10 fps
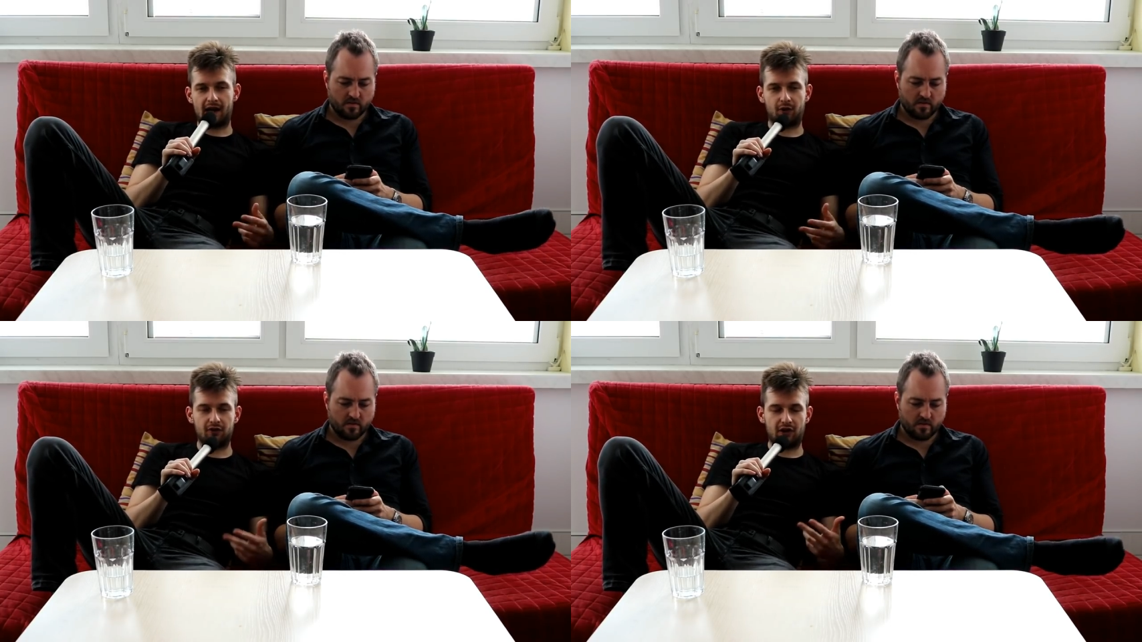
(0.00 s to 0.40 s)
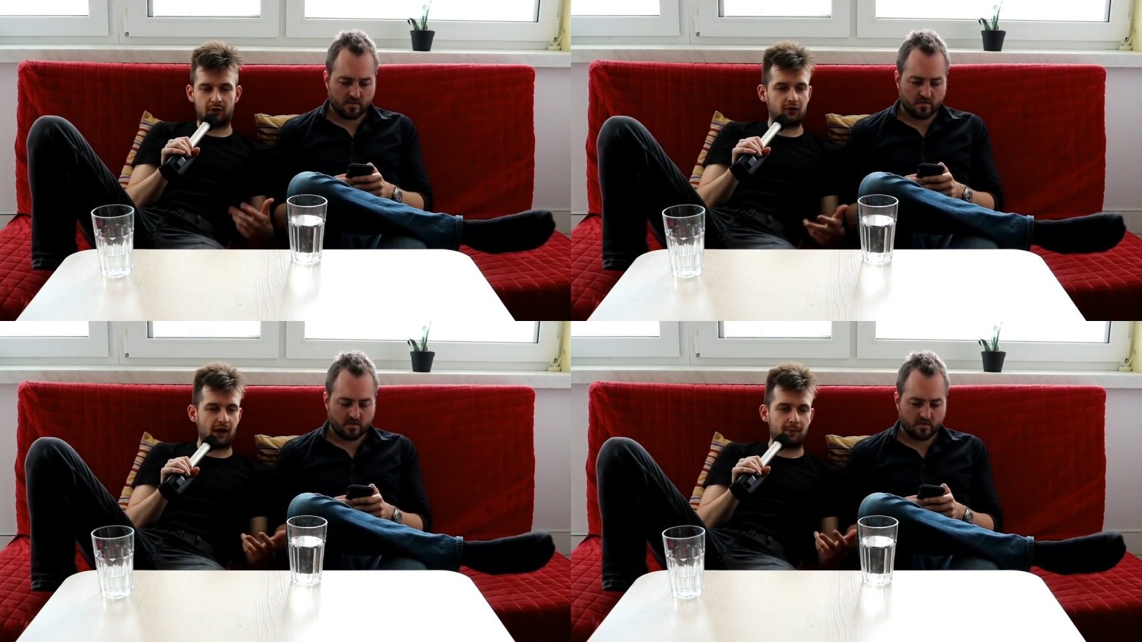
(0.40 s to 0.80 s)
Speaker 1: I couldn't, I
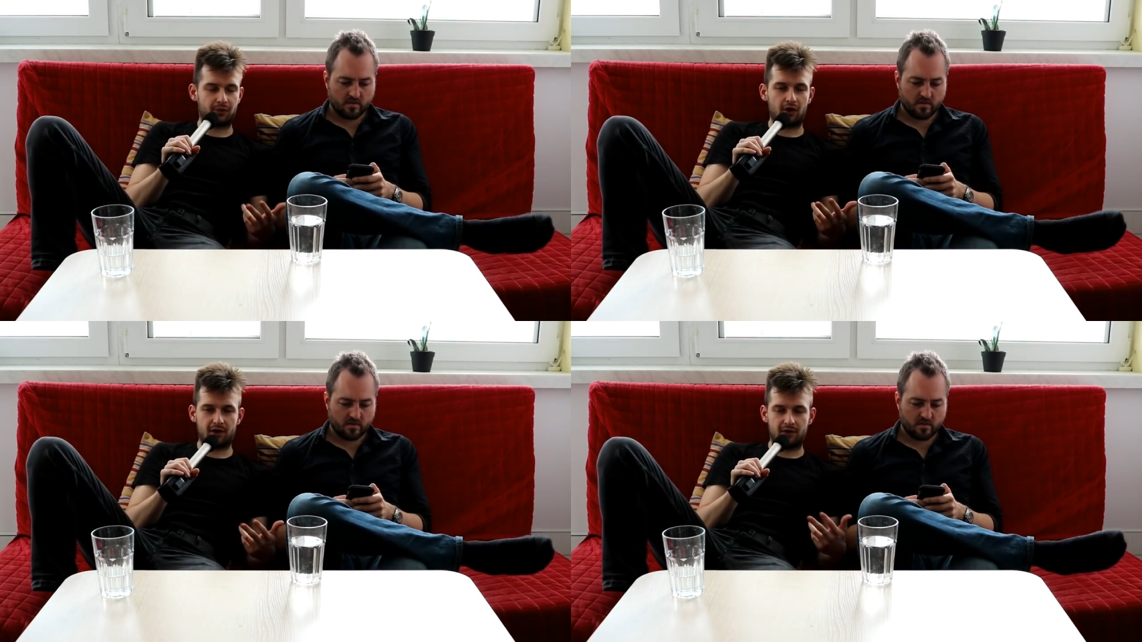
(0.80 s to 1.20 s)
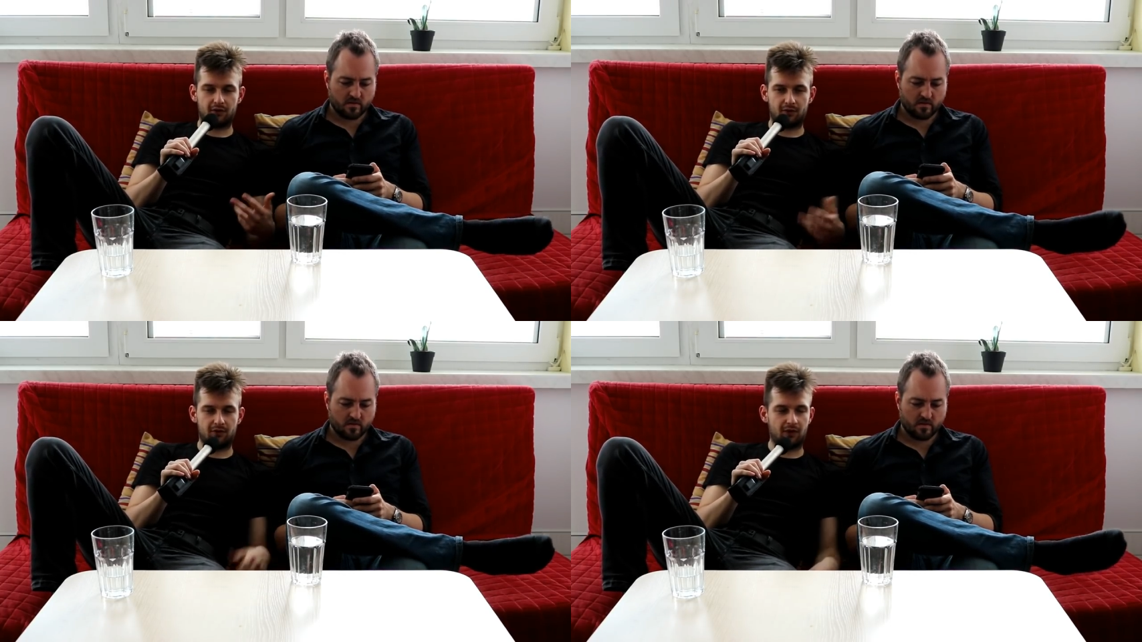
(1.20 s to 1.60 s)
could not prolong it
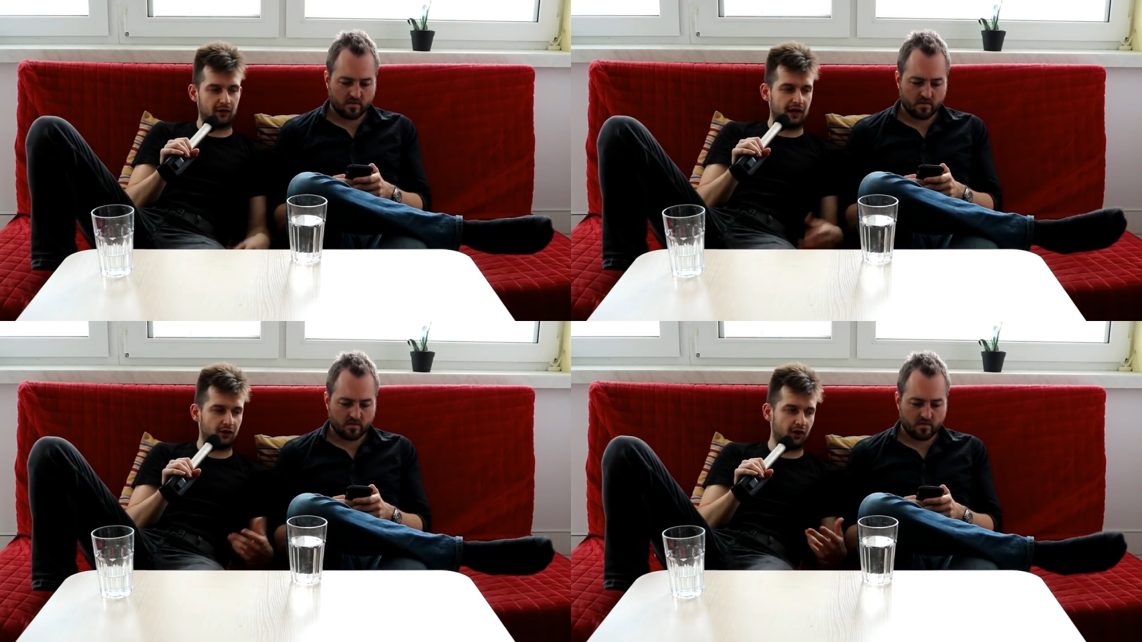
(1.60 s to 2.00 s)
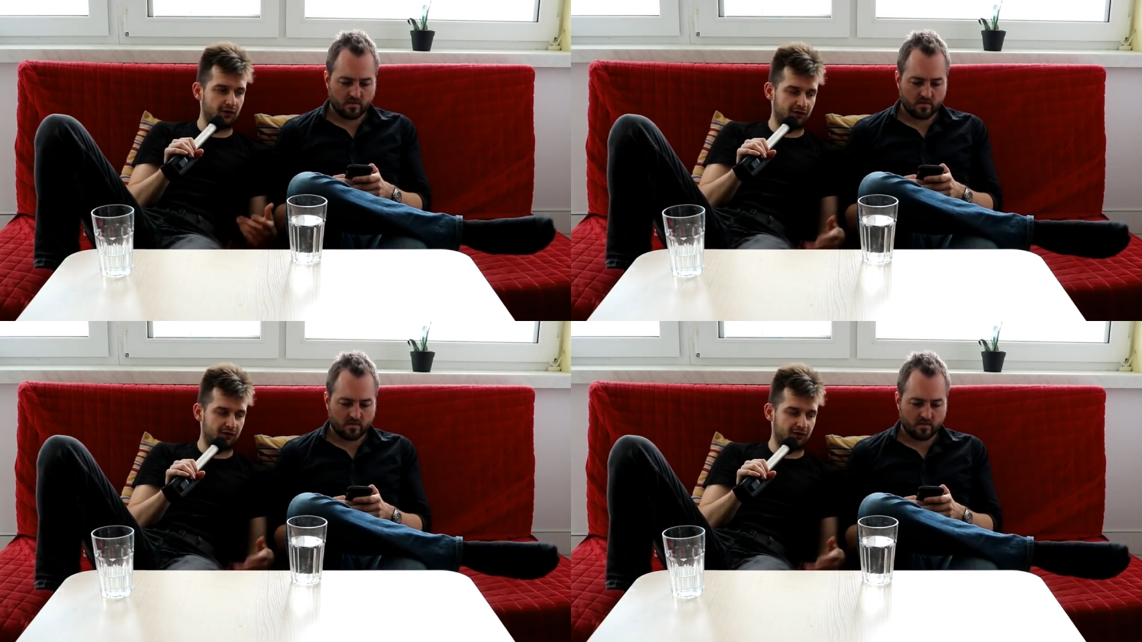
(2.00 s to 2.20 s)
like any longer.